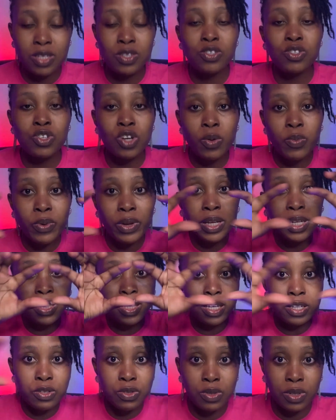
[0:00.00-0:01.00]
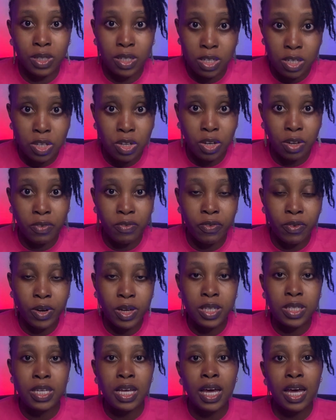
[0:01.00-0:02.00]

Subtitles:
job related to this key phrase